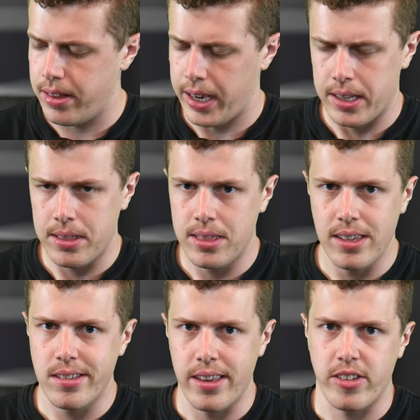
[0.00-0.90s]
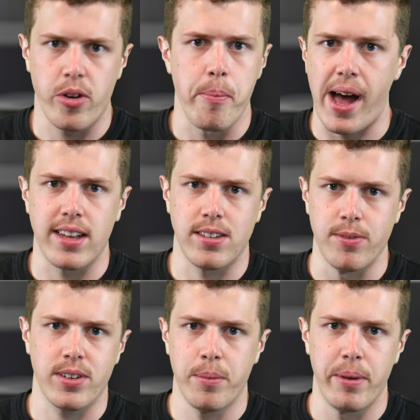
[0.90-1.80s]
Like, these things are
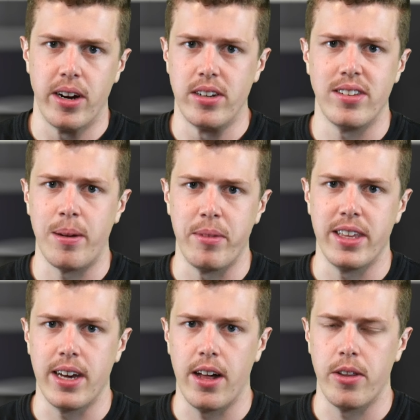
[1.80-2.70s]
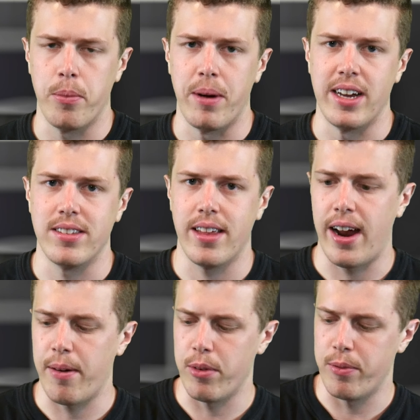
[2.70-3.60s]
massive compared to some of the other mice that
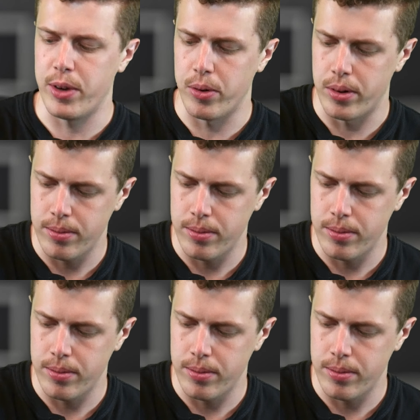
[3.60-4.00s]
I've reviewed.